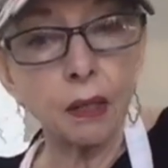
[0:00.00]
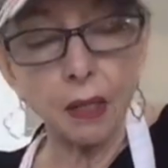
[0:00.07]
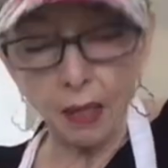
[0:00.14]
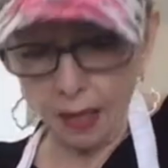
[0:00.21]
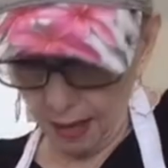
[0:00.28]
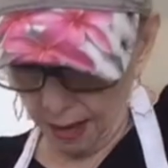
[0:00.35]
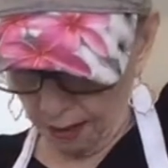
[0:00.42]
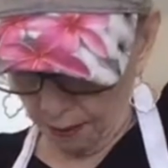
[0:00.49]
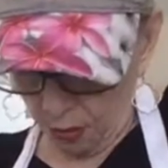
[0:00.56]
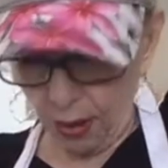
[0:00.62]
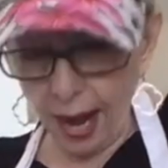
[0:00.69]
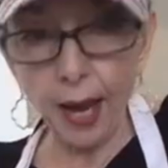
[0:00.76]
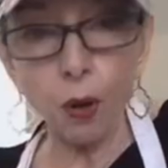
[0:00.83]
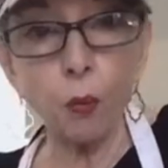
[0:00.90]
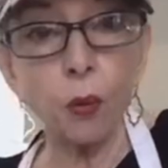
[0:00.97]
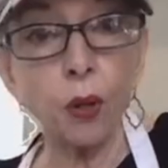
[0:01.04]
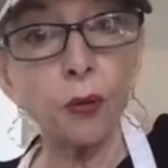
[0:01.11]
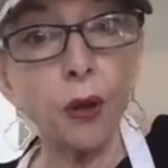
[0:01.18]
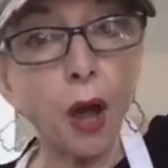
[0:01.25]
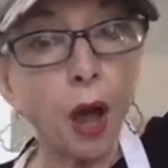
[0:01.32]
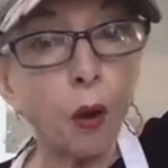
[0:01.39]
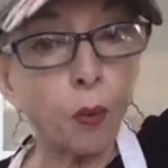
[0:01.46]
the meringue will
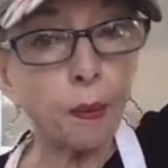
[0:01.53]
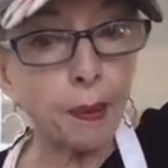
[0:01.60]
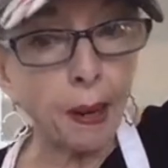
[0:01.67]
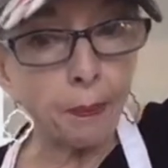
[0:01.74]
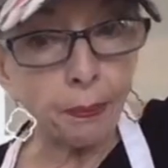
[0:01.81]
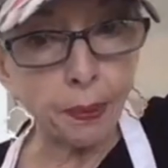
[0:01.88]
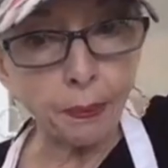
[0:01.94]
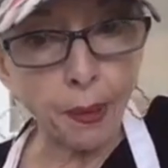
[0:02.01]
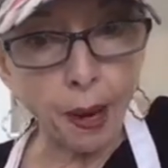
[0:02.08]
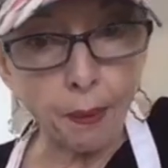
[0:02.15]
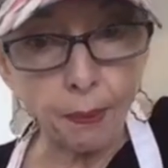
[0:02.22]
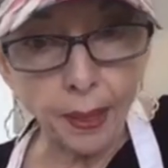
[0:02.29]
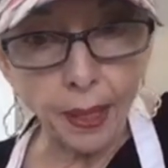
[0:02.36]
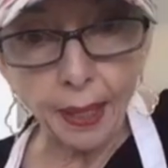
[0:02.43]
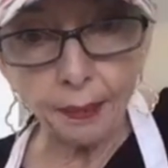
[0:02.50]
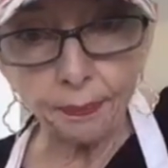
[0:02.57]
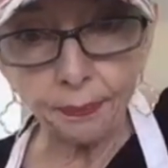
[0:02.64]
not whip up properly.